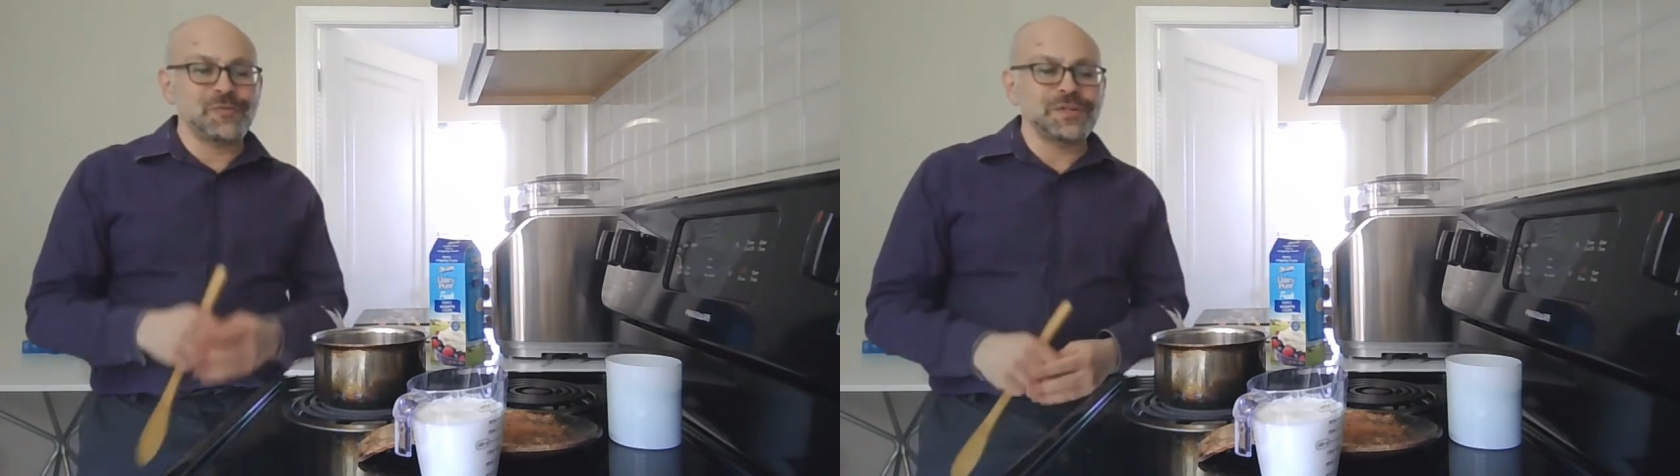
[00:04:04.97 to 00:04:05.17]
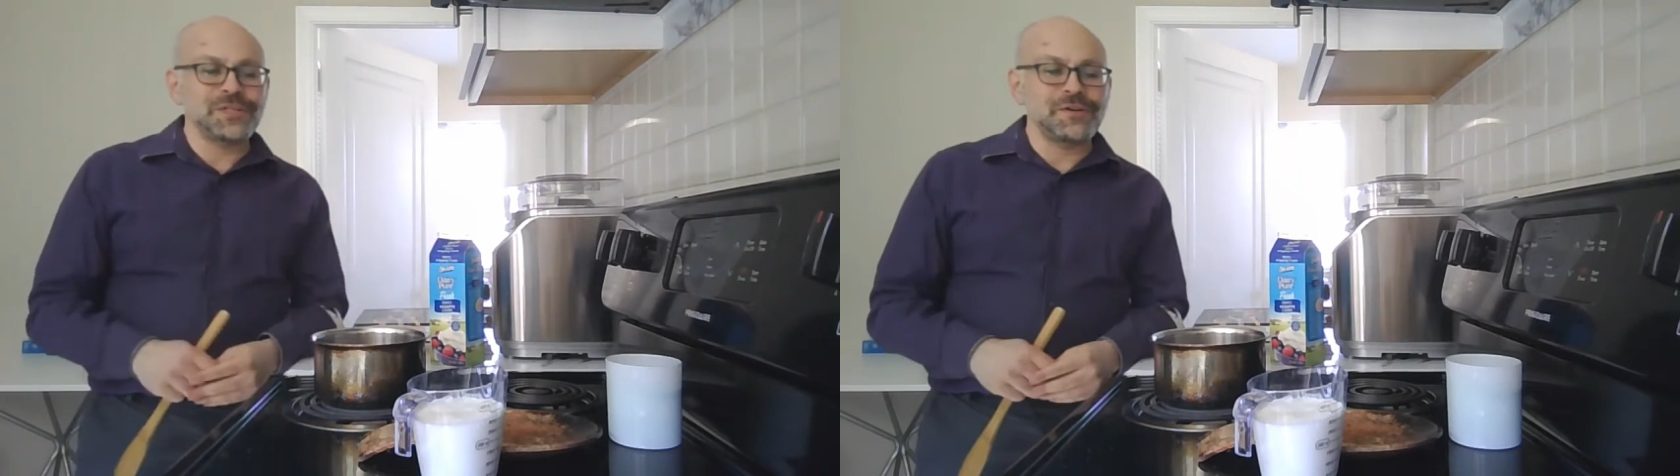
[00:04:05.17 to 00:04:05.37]

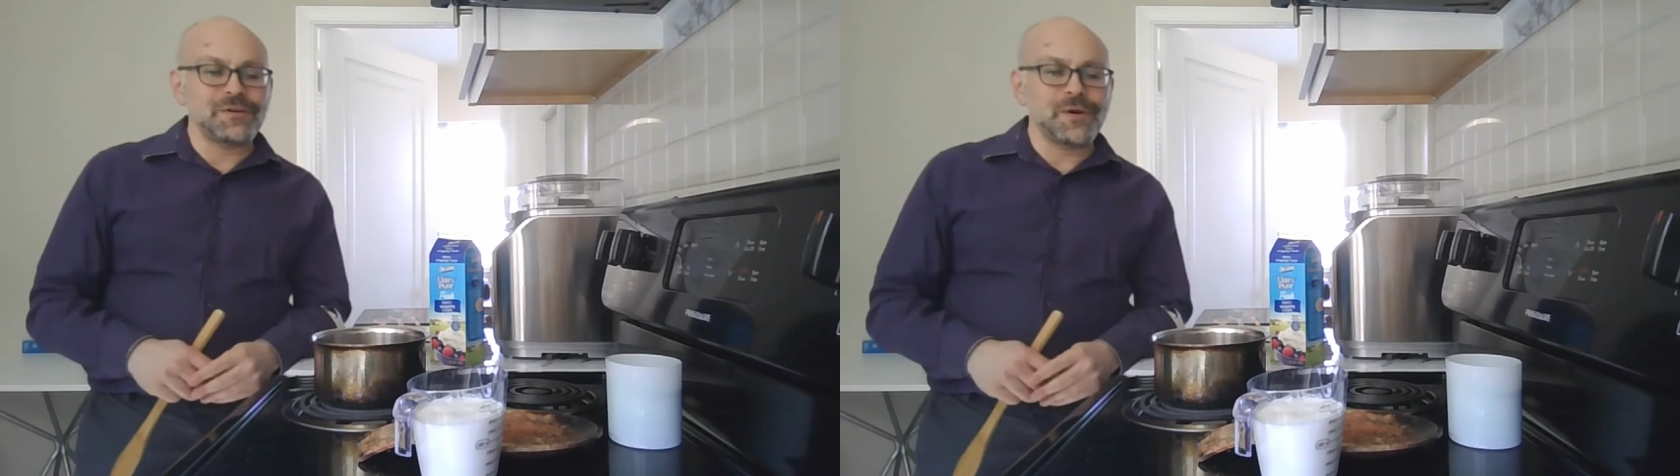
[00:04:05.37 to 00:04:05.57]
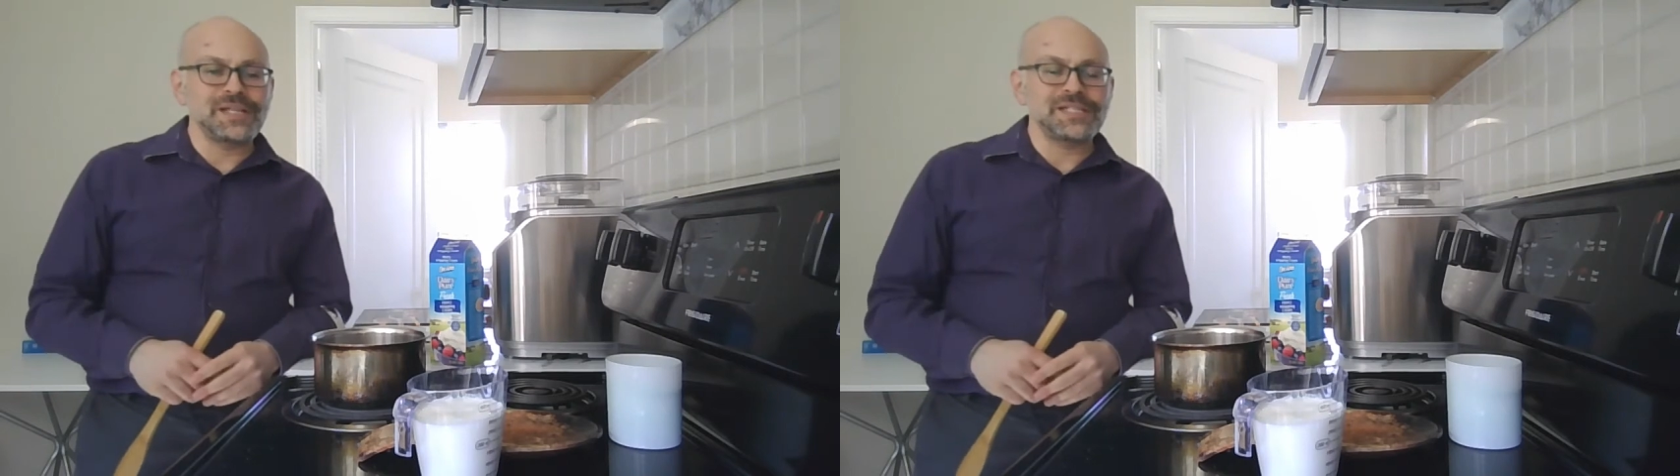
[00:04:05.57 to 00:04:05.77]
which you don't
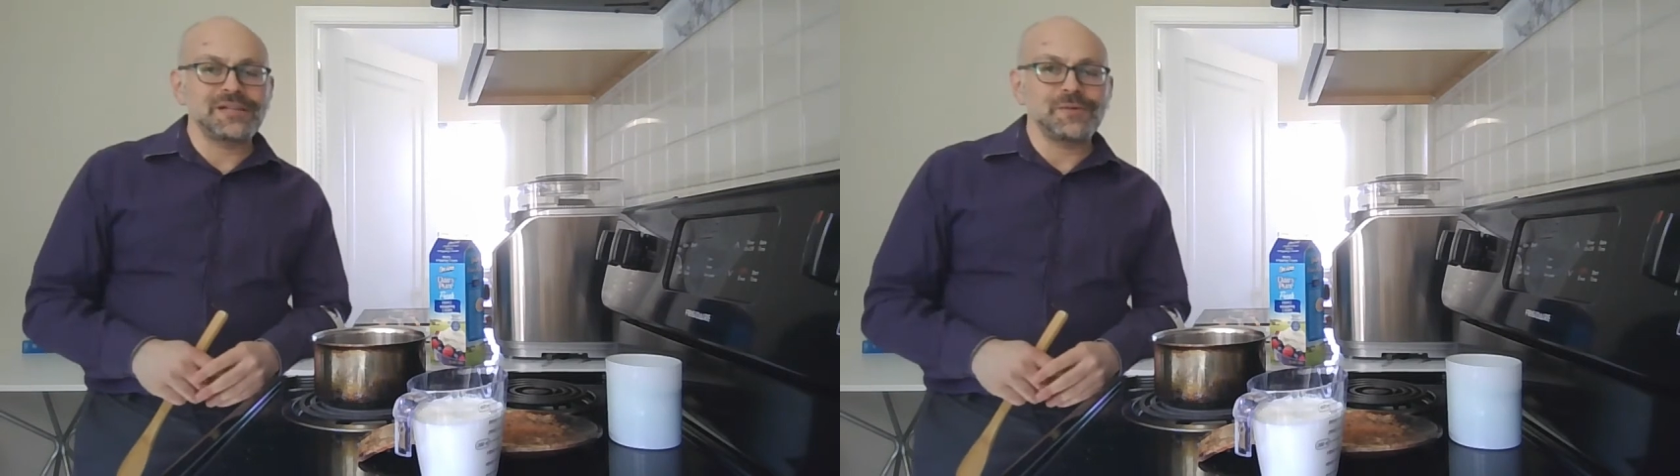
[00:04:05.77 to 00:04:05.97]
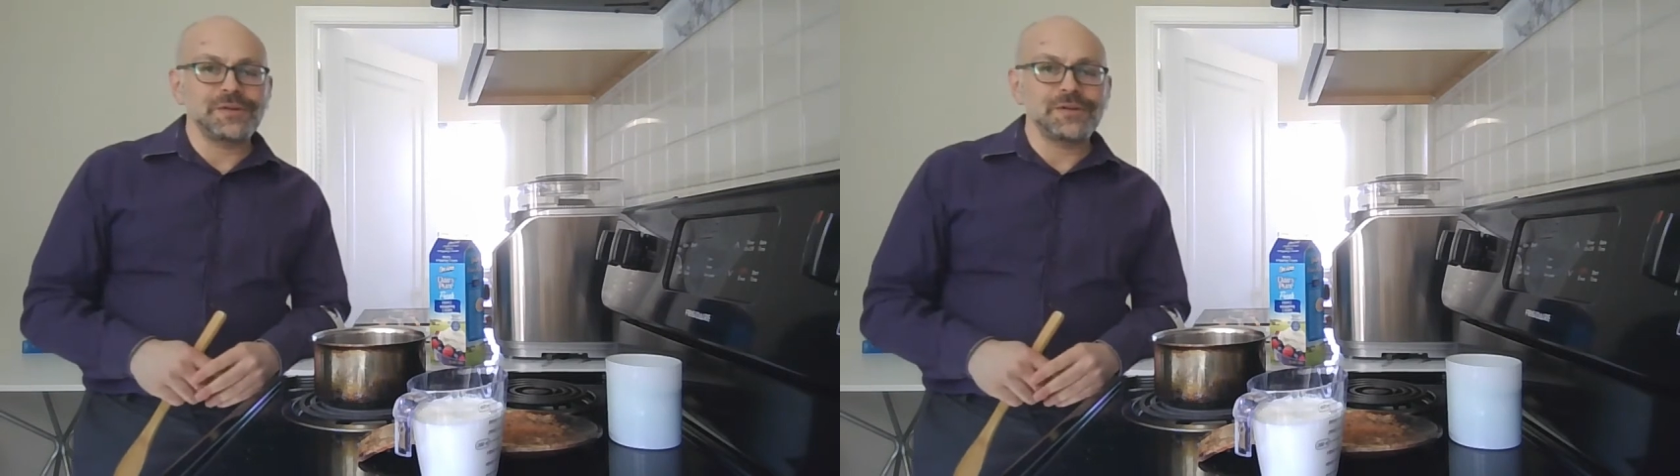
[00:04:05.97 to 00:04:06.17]
quite see
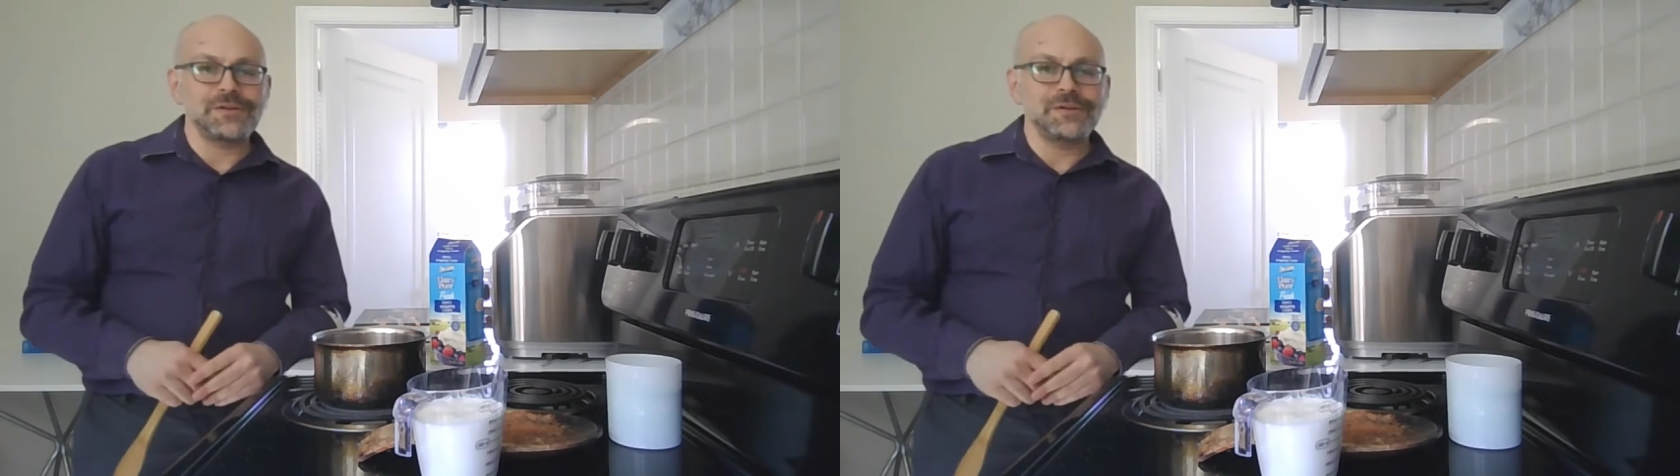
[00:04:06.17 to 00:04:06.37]
when you're